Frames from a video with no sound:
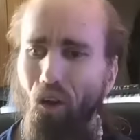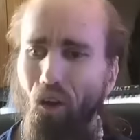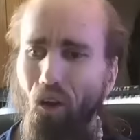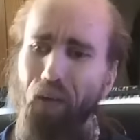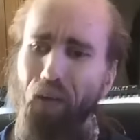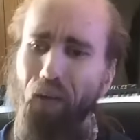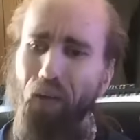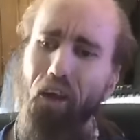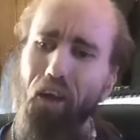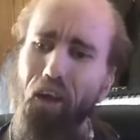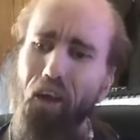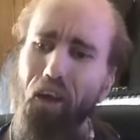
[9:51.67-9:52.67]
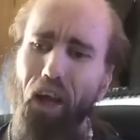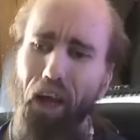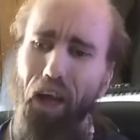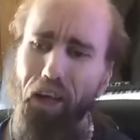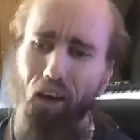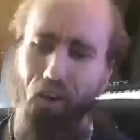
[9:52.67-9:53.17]
I'm not here for the
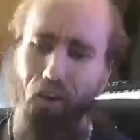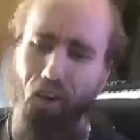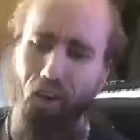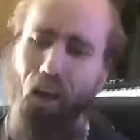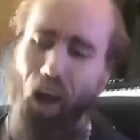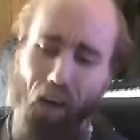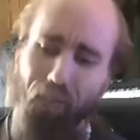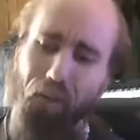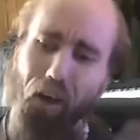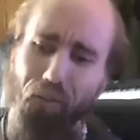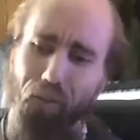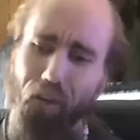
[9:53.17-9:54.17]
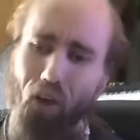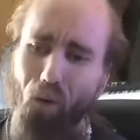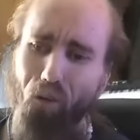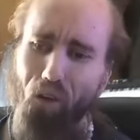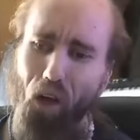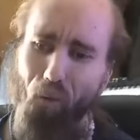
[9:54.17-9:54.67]
haters. I'm here for
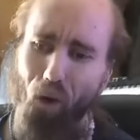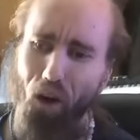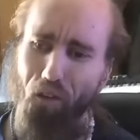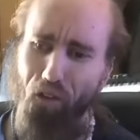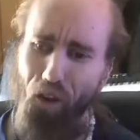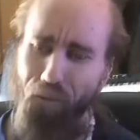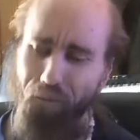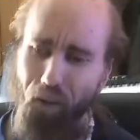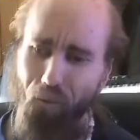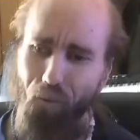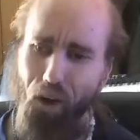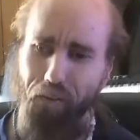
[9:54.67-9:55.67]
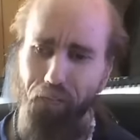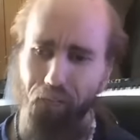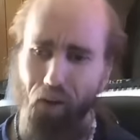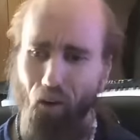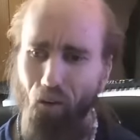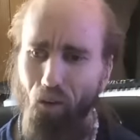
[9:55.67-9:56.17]
those that want to see me
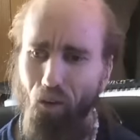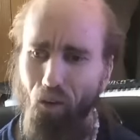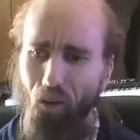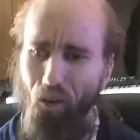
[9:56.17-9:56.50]
win, bro.